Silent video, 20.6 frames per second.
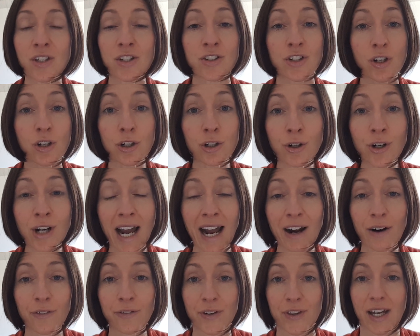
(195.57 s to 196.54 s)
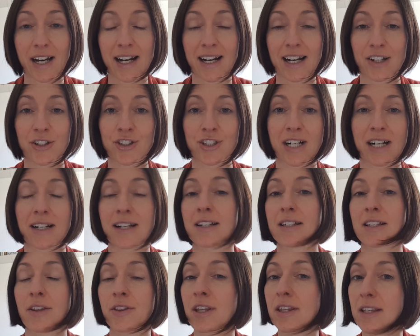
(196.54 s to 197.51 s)
So look out for that hashtag, because
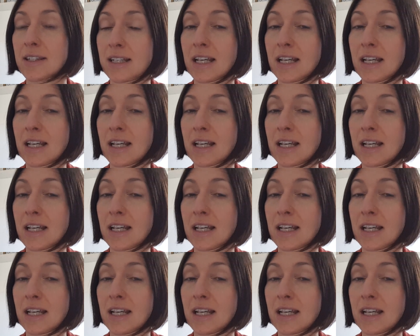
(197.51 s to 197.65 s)
I think there's